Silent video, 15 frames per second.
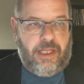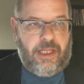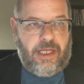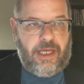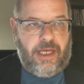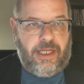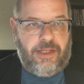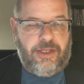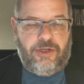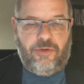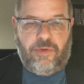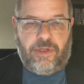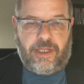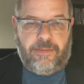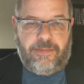the New
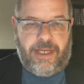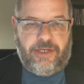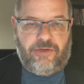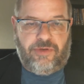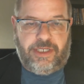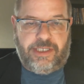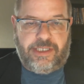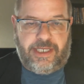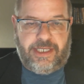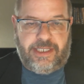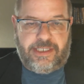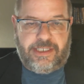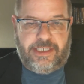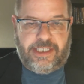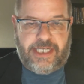England Patriots
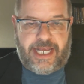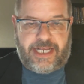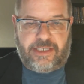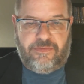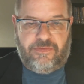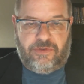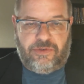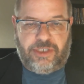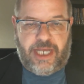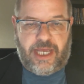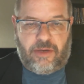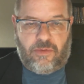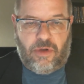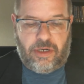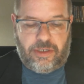against the Jacksonville
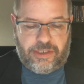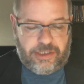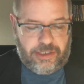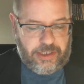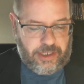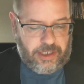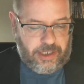Jaguars.